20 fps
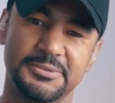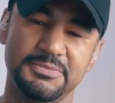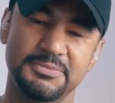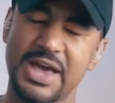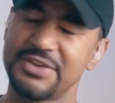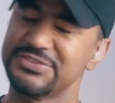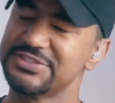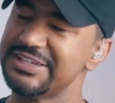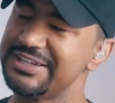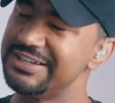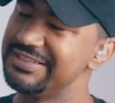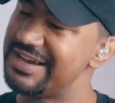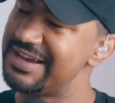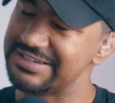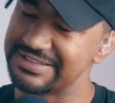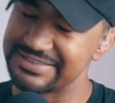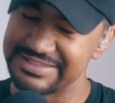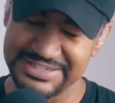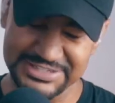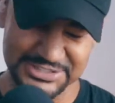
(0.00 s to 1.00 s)
I said a lot
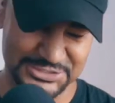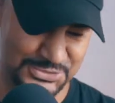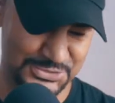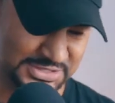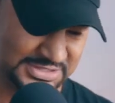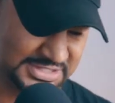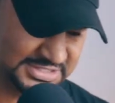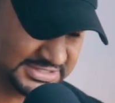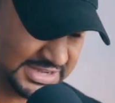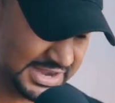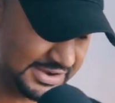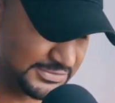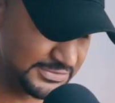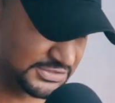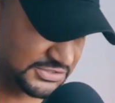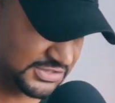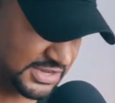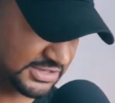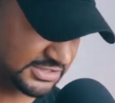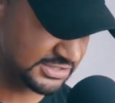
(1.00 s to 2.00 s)
of things during this
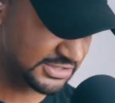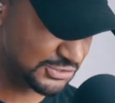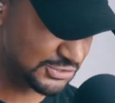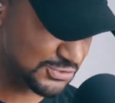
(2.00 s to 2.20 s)
conversation and